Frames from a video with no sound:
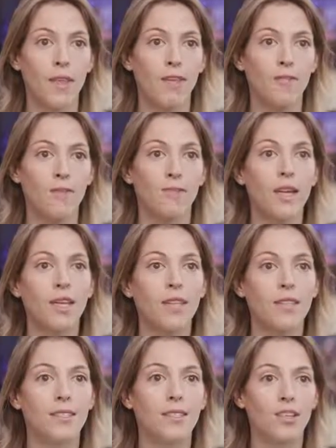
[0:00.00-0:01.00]
if the
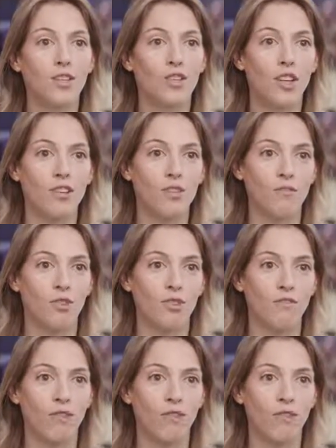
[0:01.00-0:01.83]
money isn't exchangeable